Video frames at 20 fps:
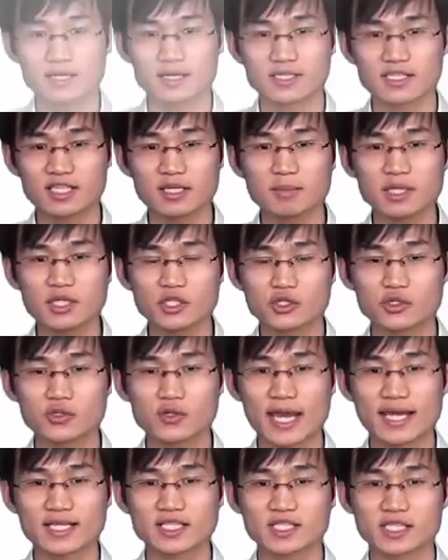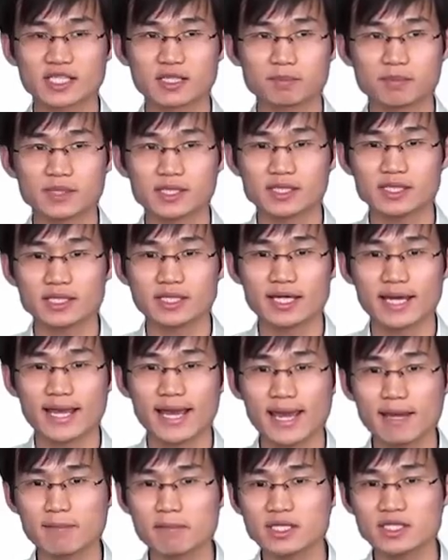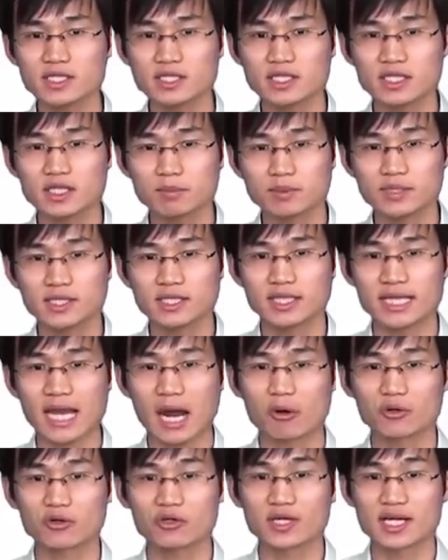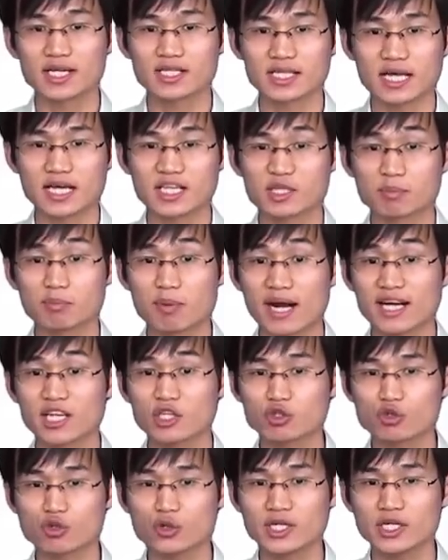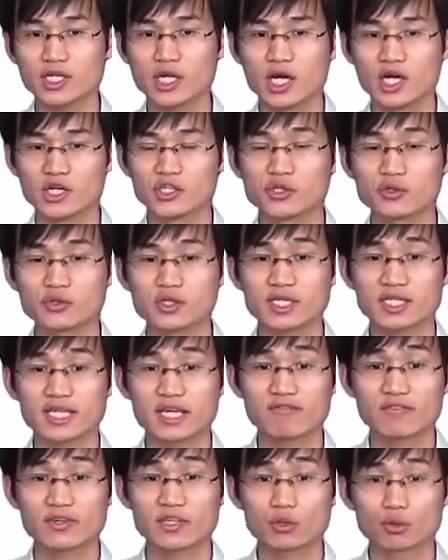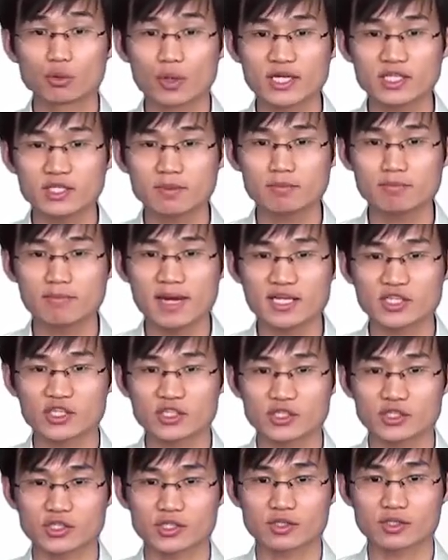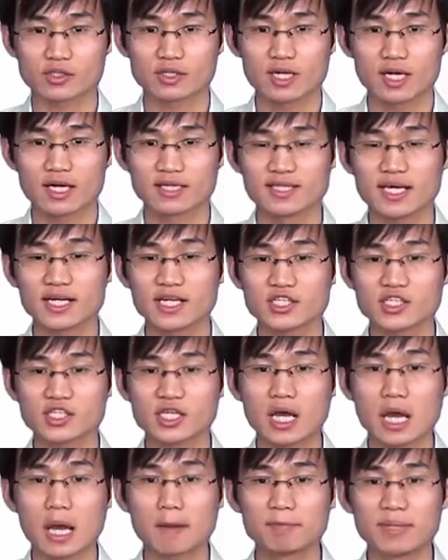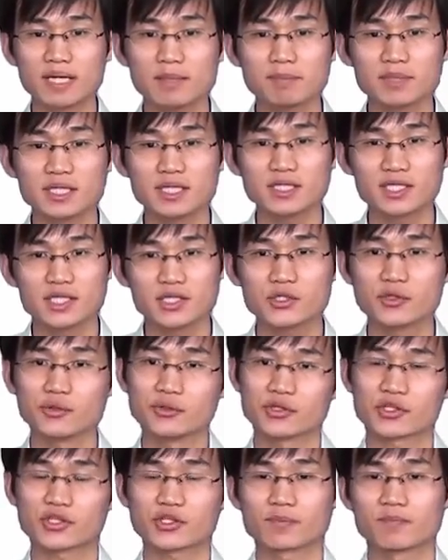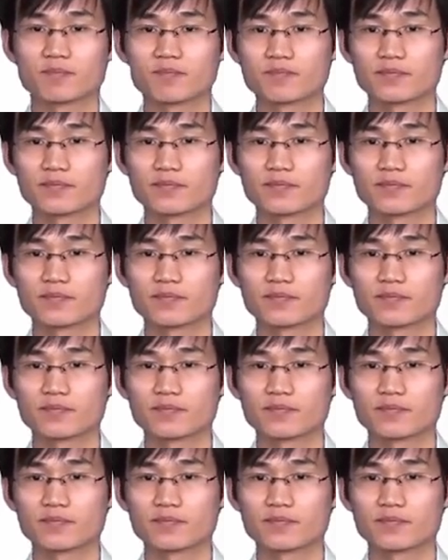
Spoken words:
Similar to STP, MSTP calculates a spelling tree using configuration messages, that is, BPDUs.